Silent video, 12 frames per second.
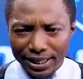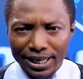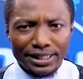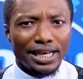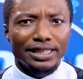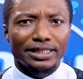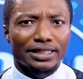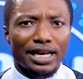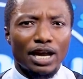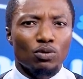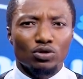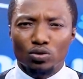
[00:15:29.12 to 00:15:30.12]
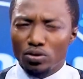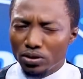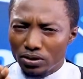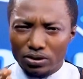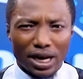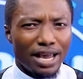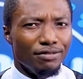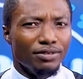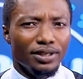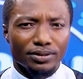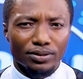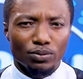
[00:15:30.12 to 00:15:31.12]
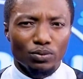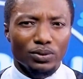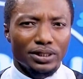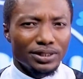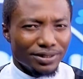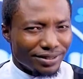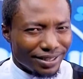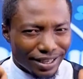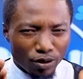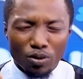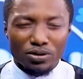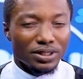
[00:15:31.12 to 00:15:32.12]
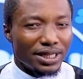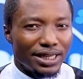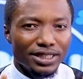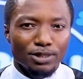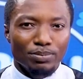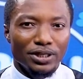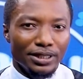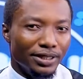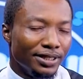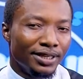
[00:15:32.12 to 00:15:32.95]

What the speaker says: He entered the sky, was just driving with a constant speed.